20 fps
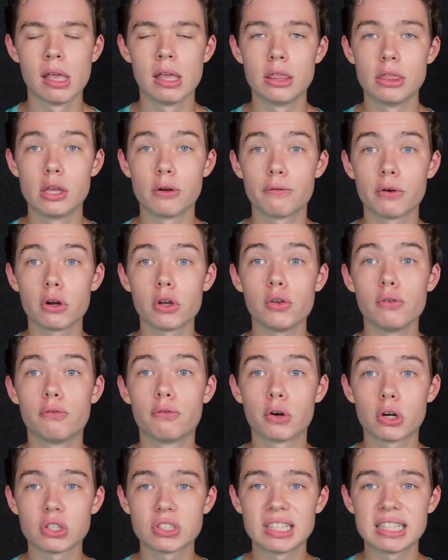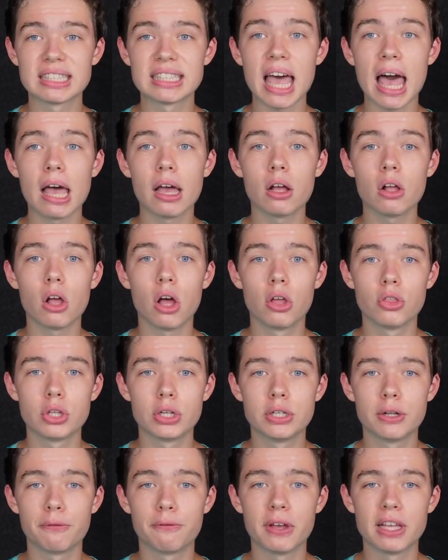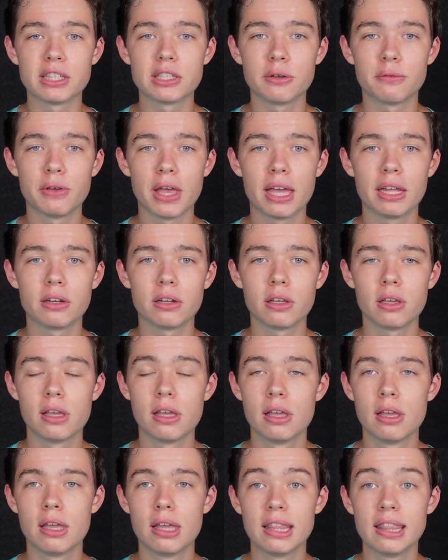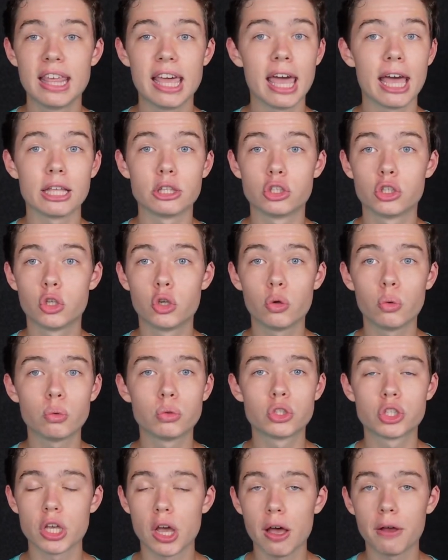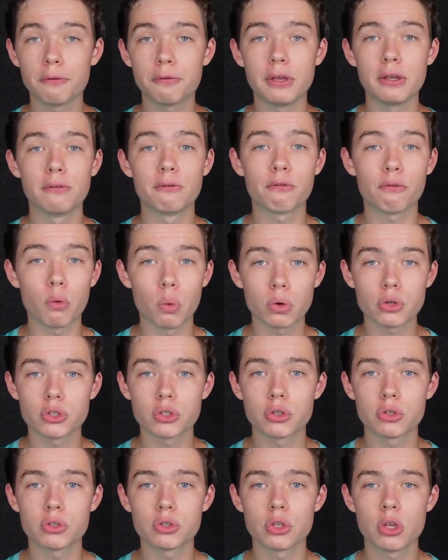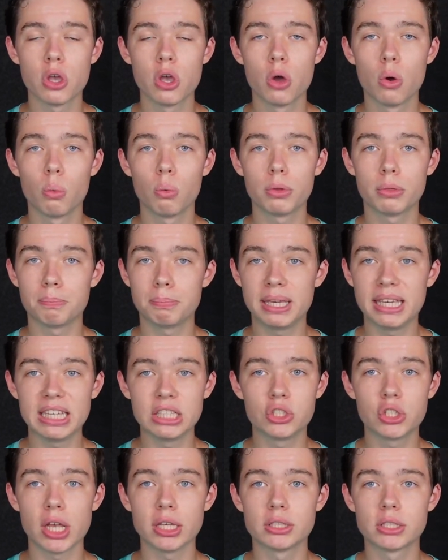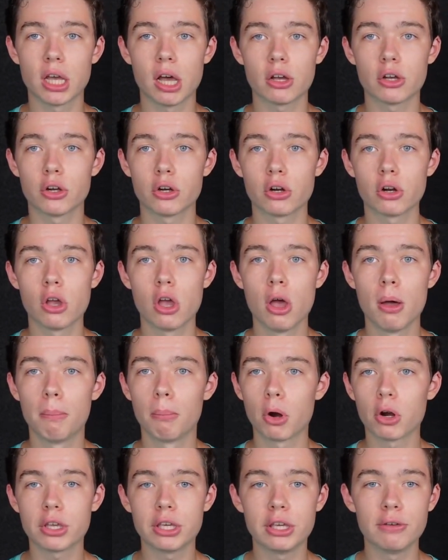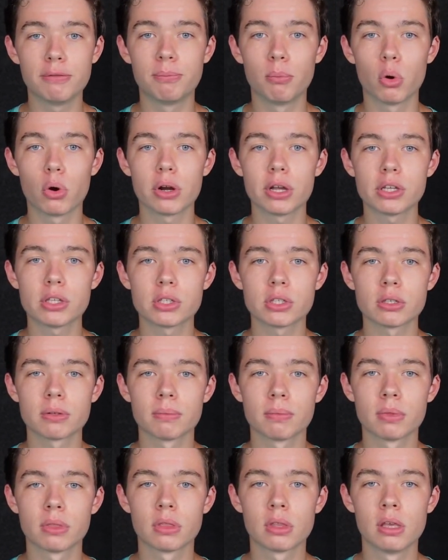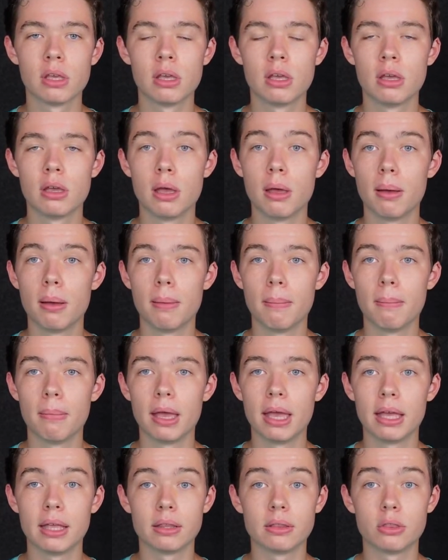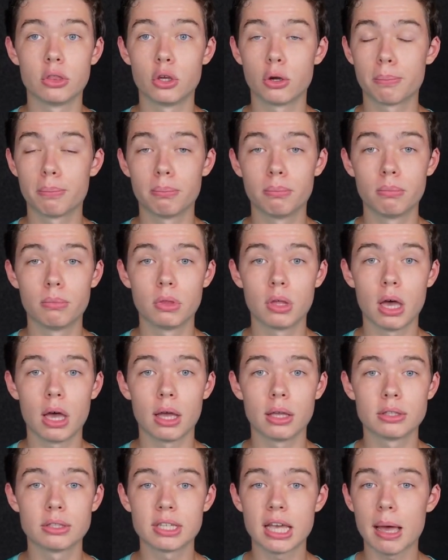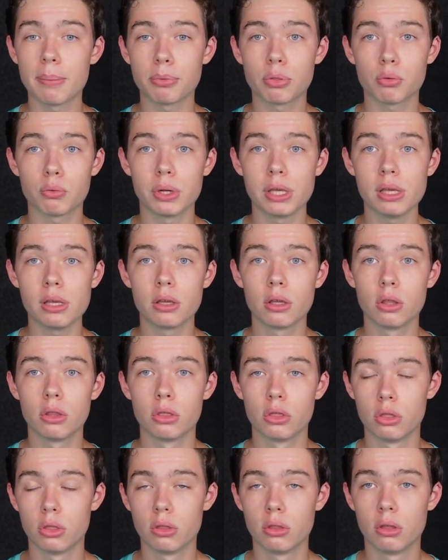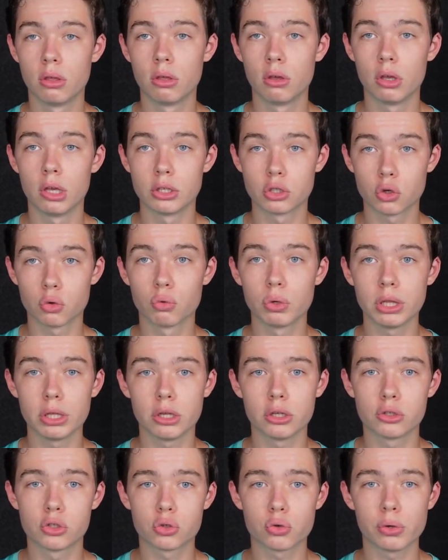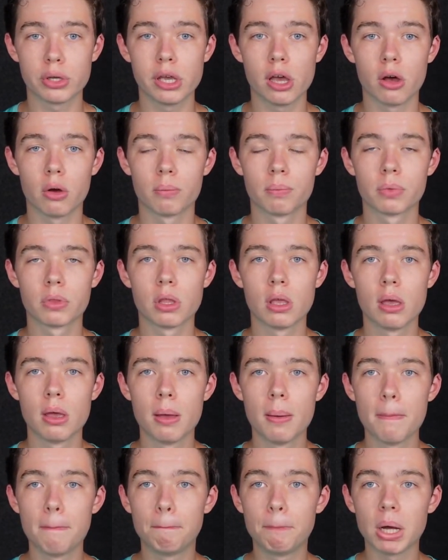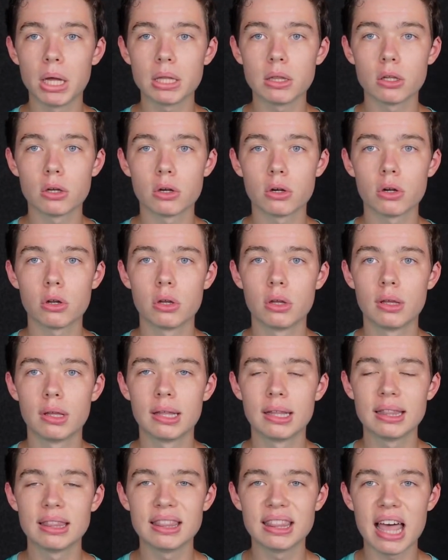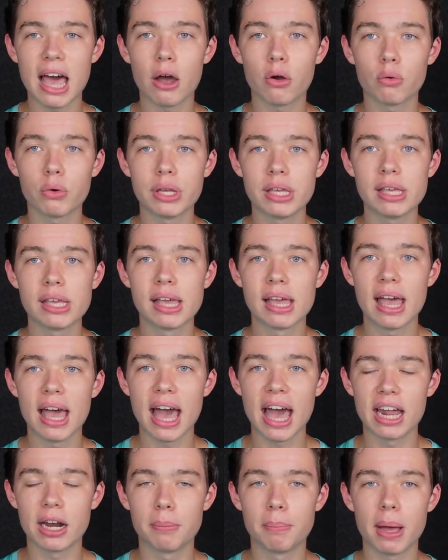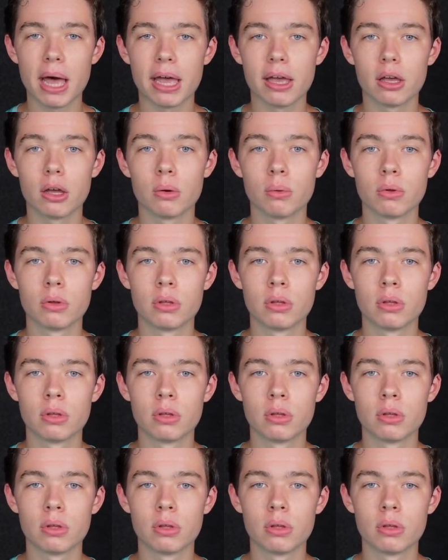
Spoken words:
They're very versatile on the defensive end. They add two tough enforcers with PJ Tucker, Markieff Morris. And their top 3 is a really good trio. Butler, Lowry, Adebayo.